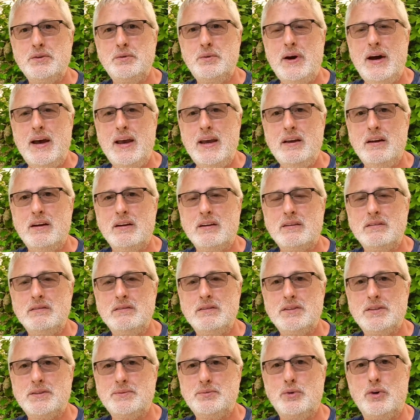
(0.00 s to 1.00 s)
away. I can
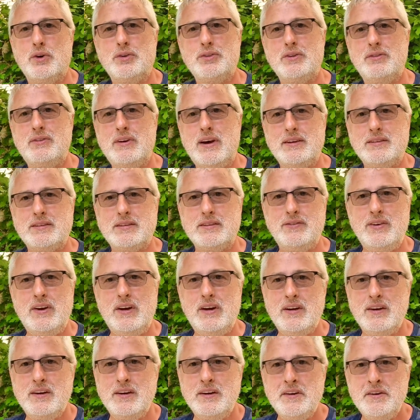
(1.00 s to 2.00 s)
just walk the rest of
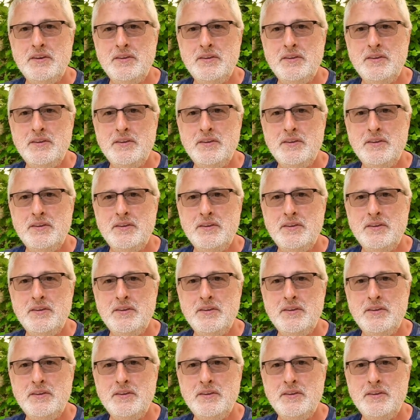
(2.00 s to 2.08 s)
it.